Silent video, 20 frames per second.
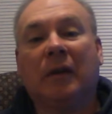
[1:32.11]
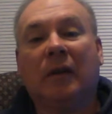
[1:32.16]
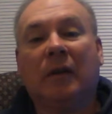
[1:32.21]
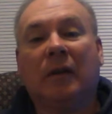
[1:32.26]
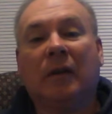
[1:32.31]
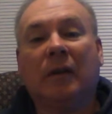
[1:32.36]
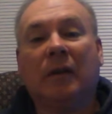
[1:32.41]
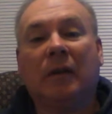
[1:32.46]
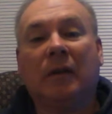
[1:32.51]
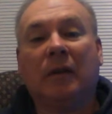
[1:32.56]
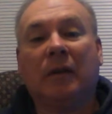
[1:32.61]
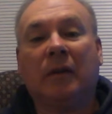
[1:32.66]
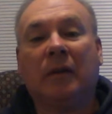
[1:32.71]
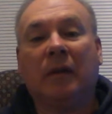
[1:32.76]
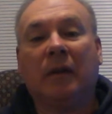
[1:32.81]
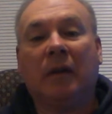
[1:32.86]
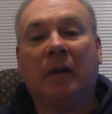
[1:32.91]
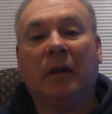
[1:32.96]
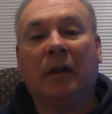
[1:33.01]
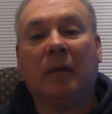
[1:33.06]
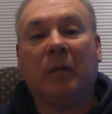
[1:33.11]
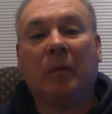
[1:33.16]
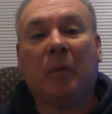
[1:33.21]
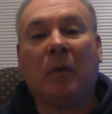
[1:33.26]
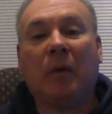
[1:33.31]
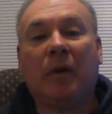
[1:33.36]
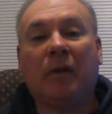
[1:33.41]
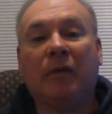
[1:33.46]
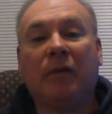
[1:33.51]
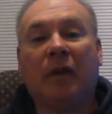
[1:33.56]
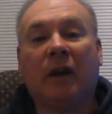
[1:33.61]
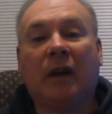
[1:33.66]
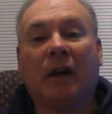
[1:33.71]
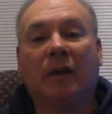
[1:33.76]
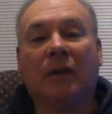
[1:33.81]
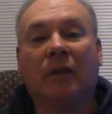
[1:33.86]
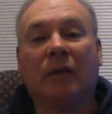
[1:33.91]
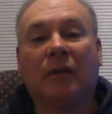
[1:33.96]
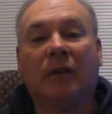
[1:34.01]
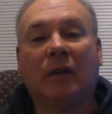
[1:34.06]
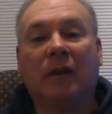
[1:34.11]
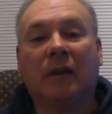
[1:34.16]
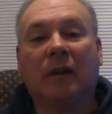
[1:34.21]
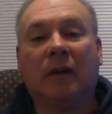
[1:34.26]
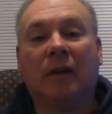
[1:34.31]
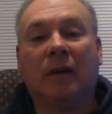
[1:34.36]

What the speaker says: into more advanced